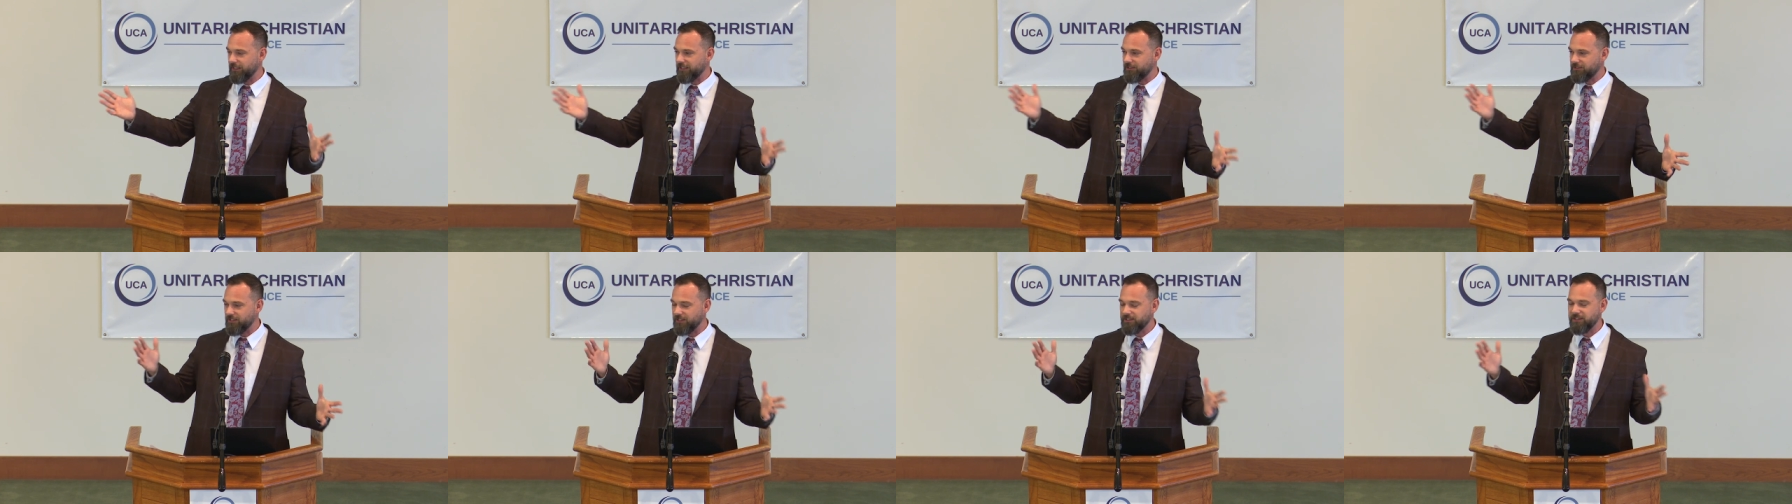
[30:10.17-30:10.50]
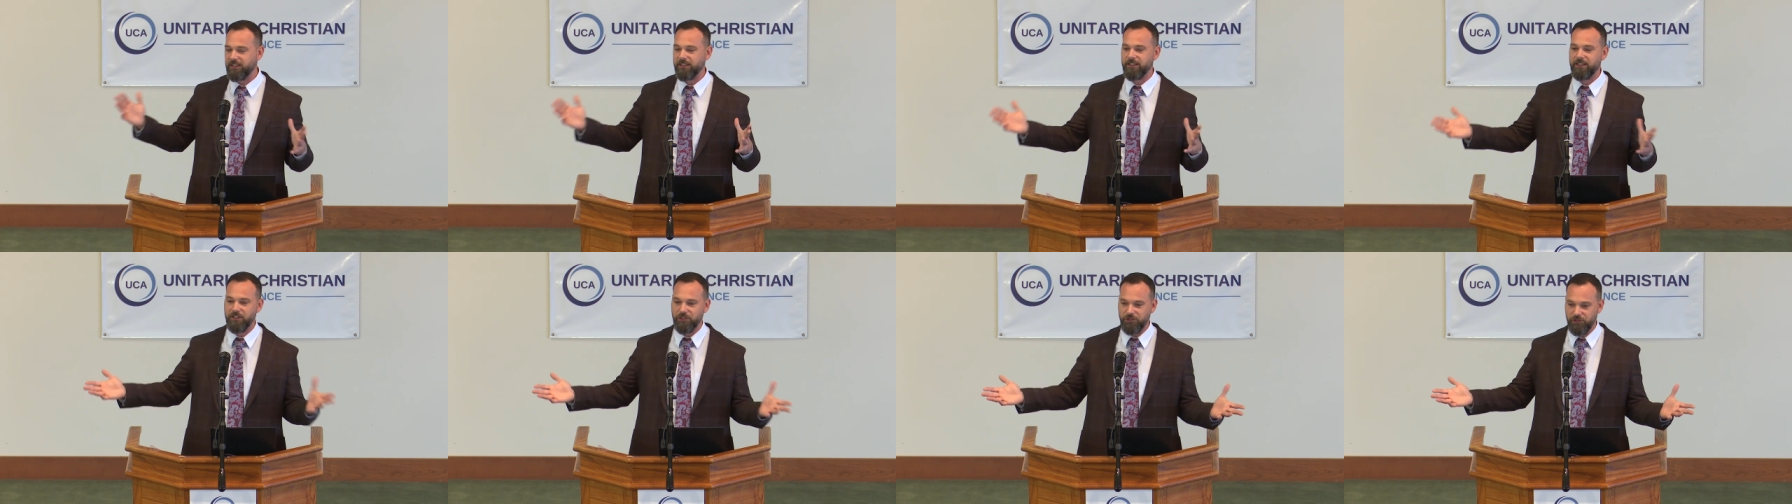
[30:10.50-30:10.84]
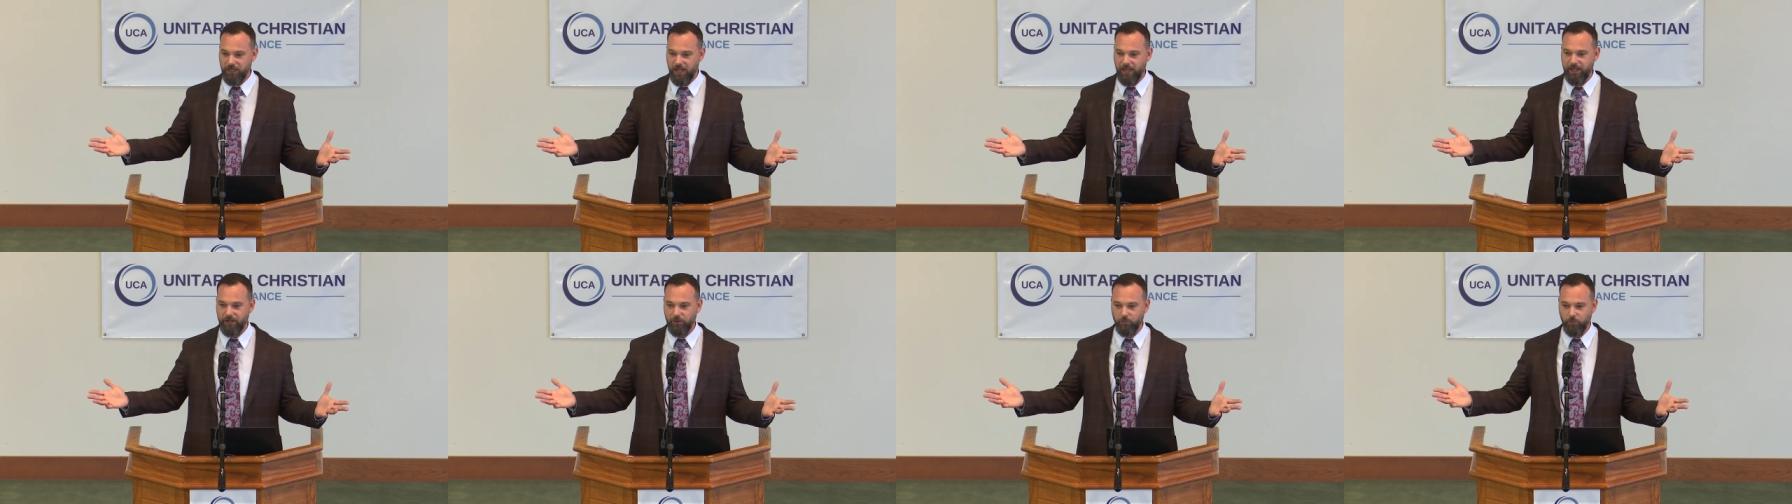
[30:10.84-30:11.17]
existing in the
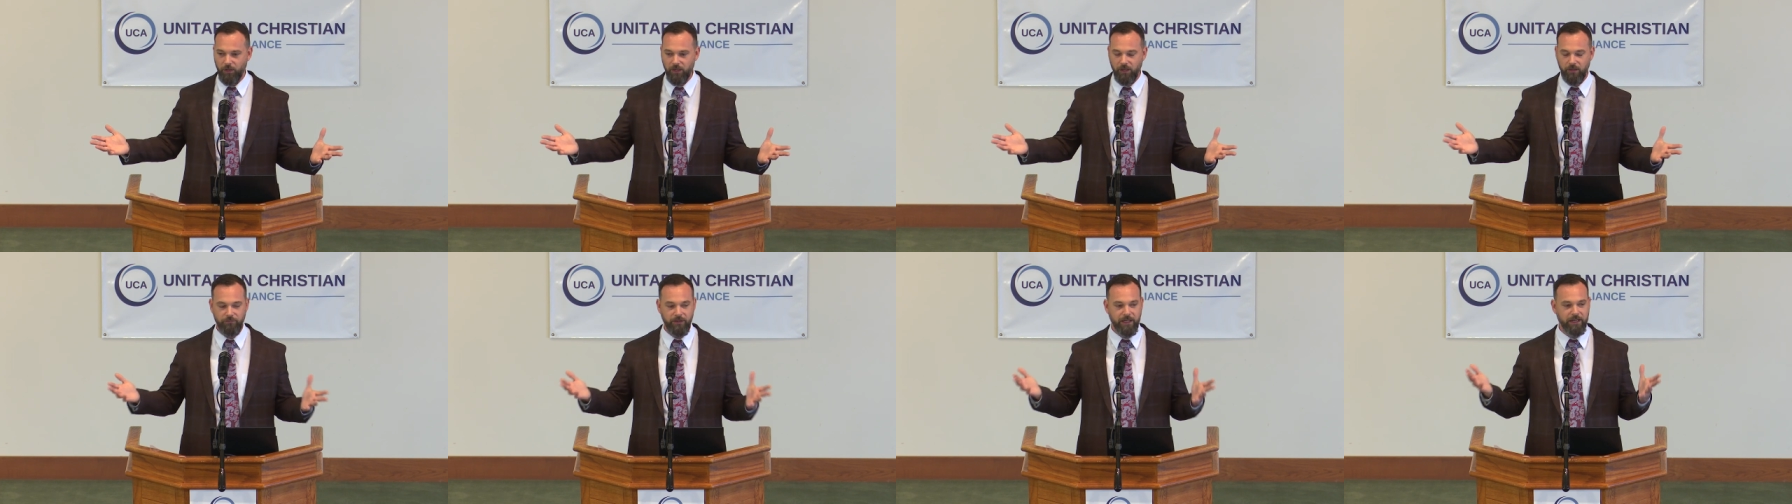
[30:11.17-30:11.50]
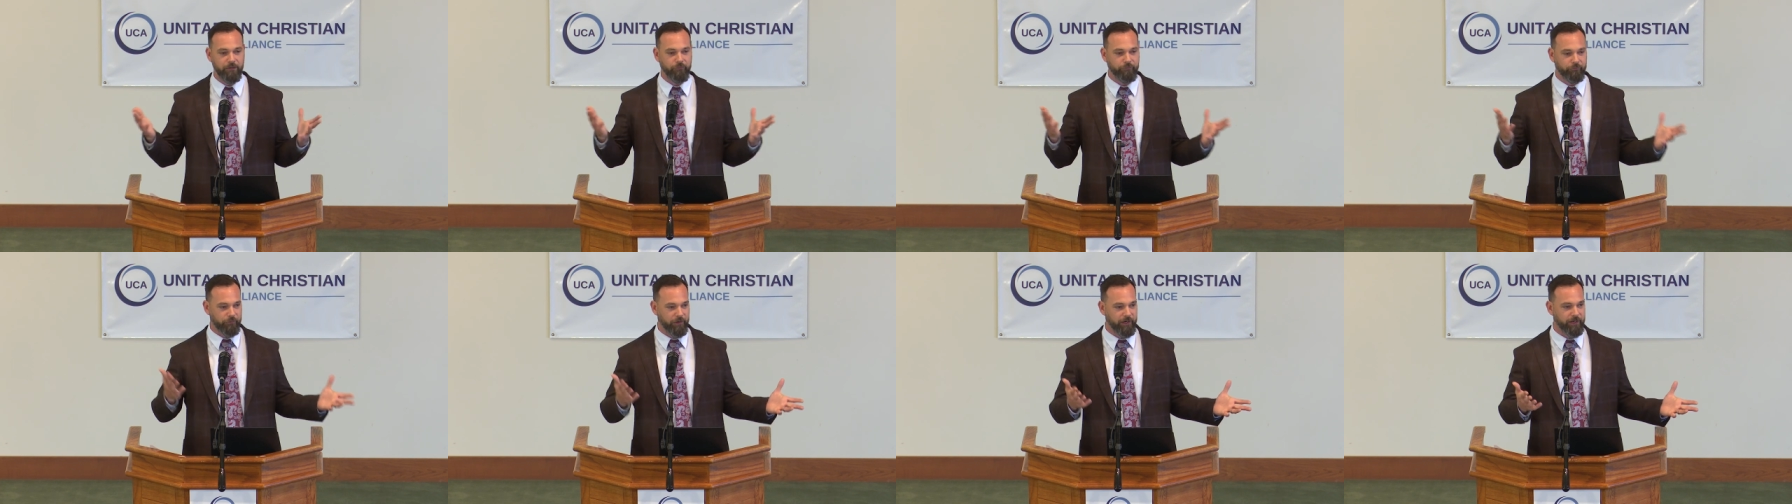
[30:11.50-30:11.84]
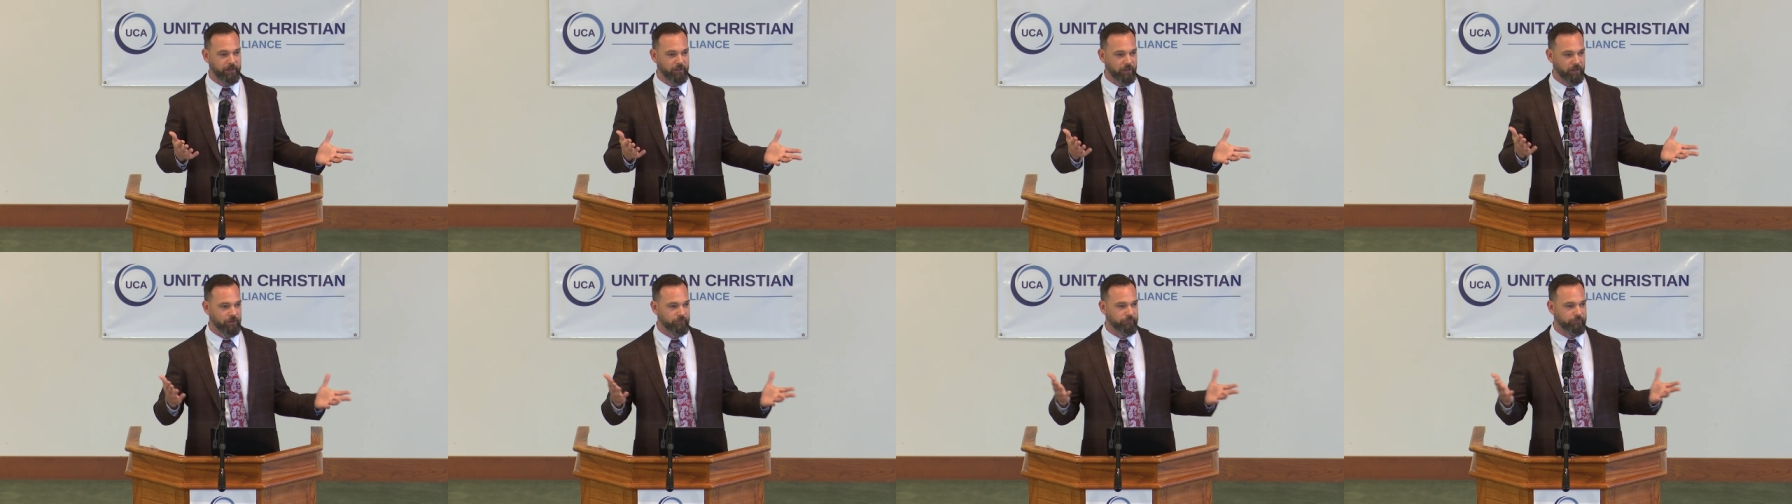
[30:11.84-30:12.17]
shadow of and
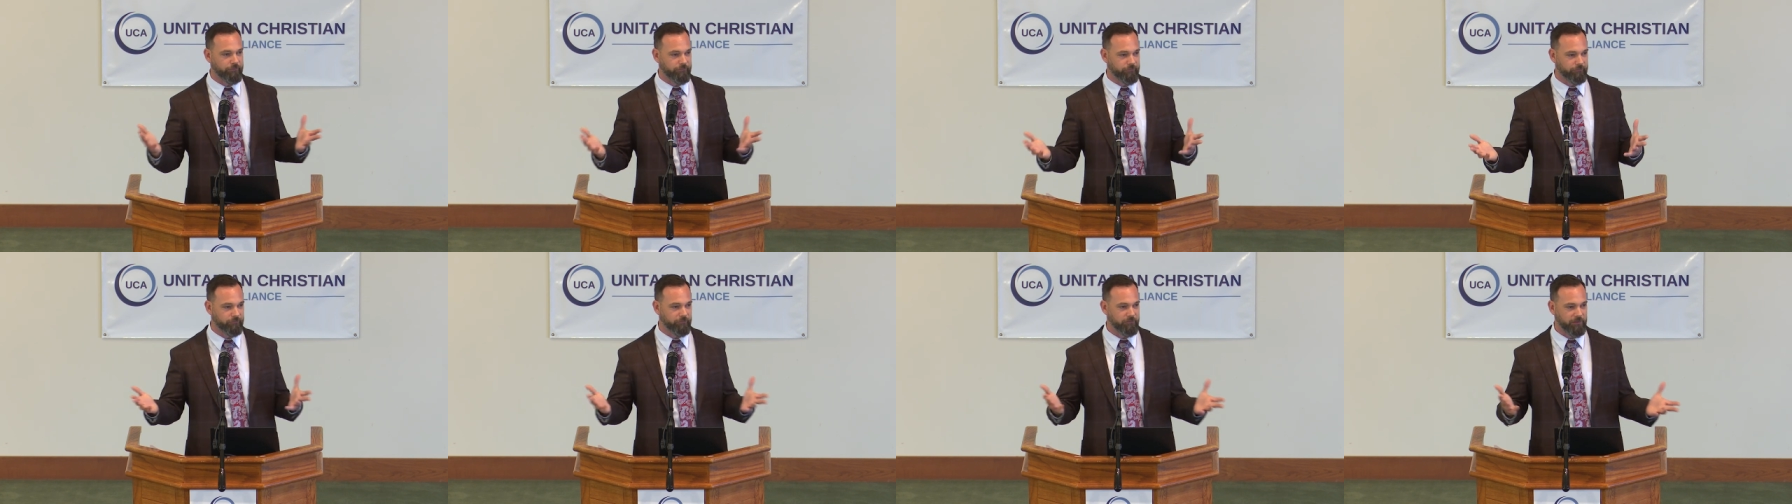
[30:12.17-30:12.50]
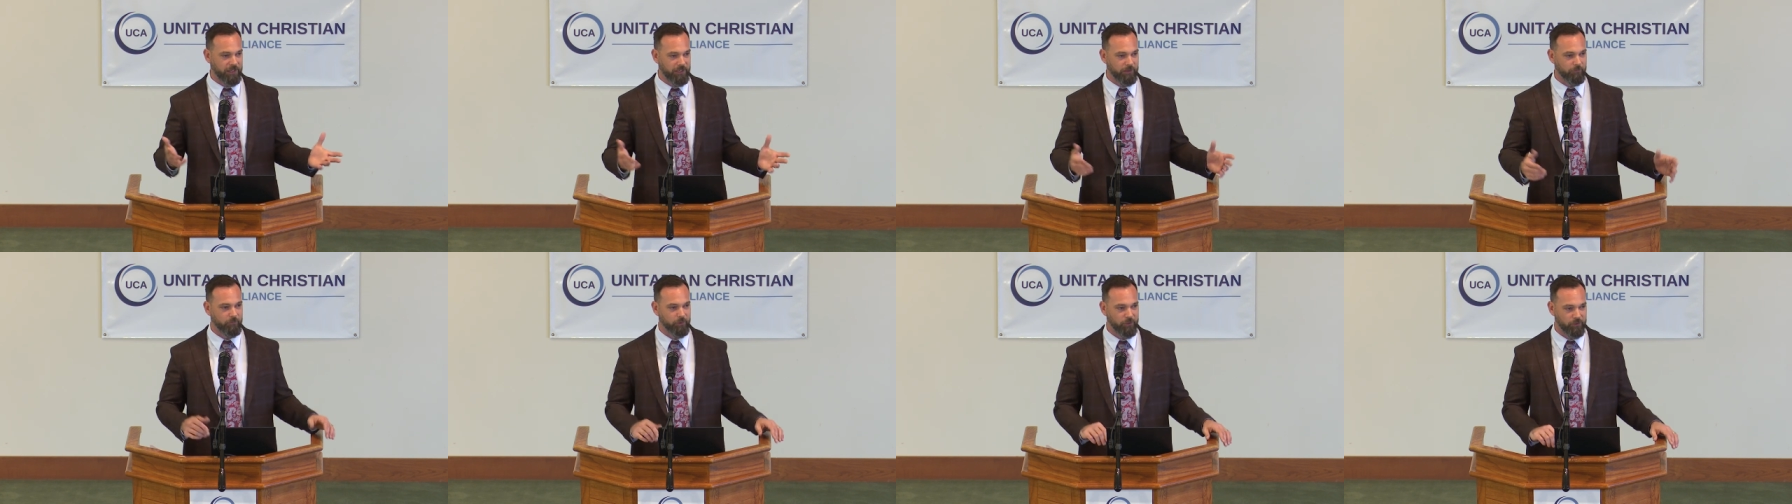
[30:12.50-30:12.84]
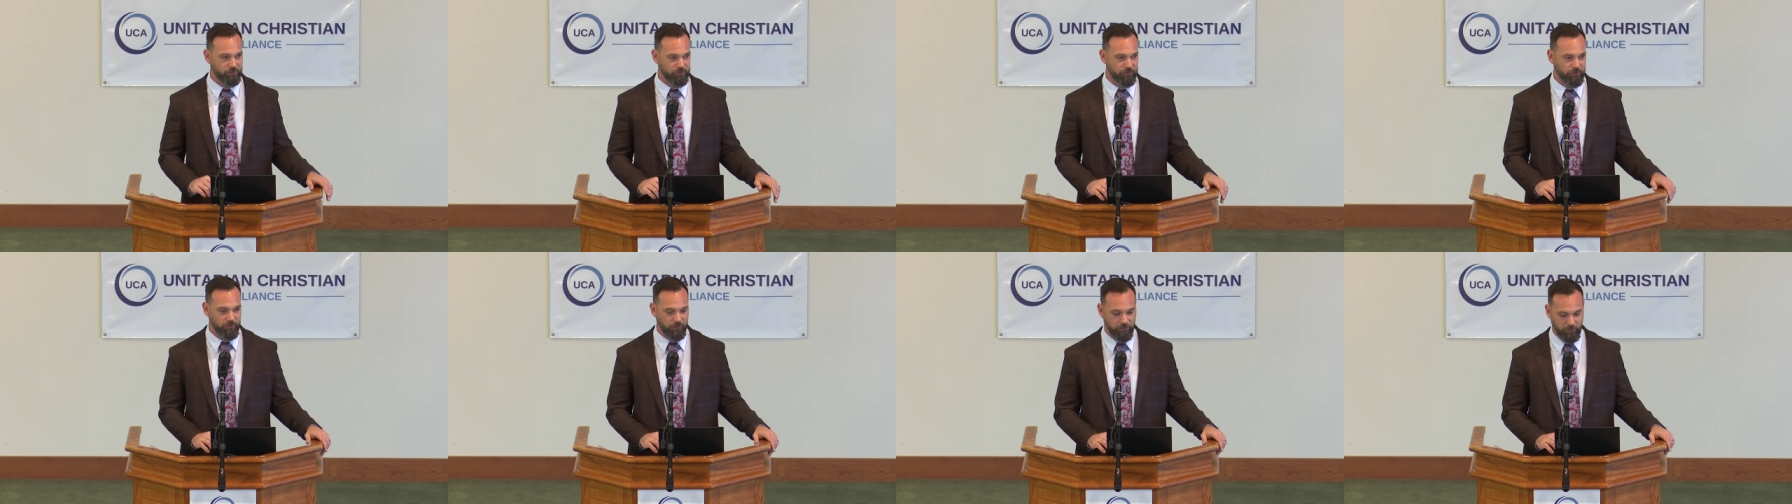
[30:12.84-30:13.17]
afraid of getting
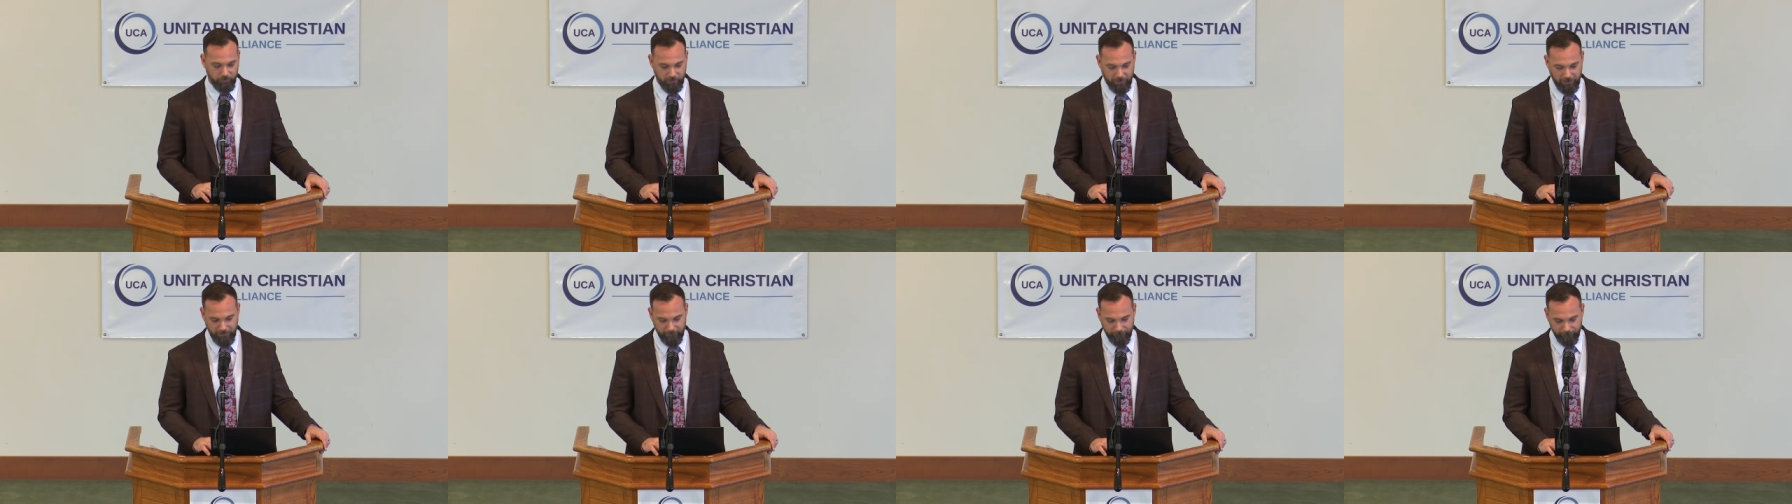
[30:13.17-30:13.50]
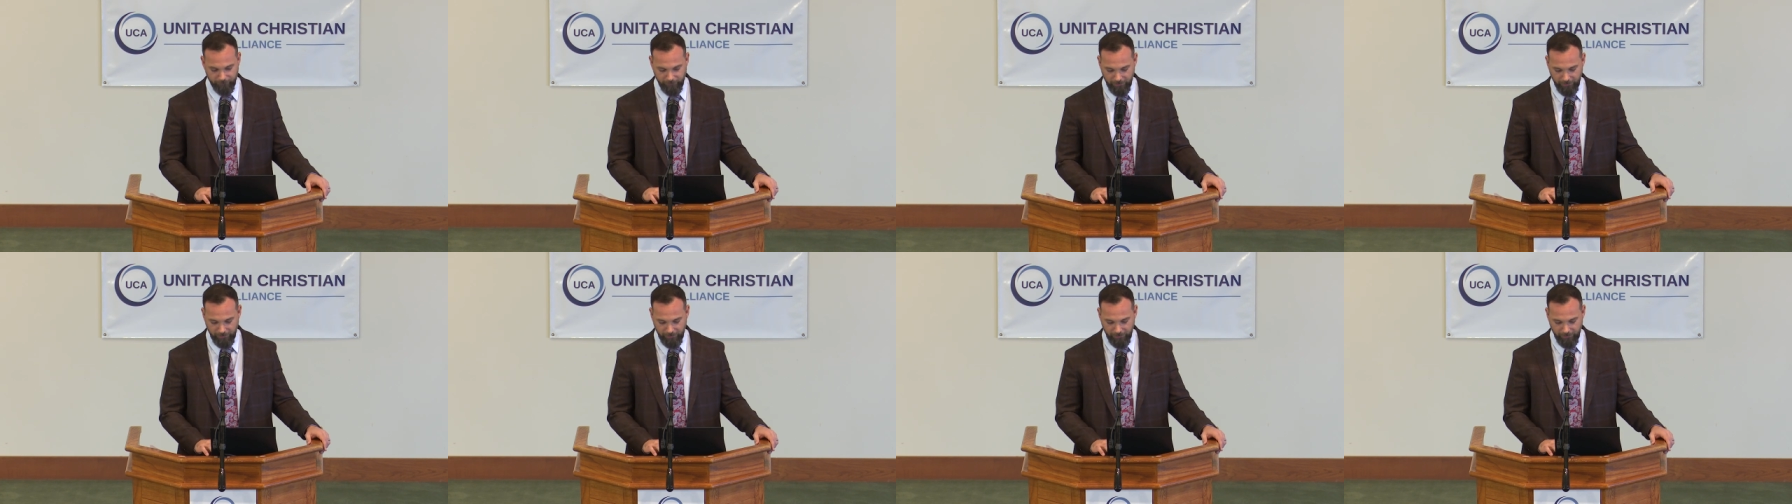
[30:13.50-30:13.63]
persecuted by.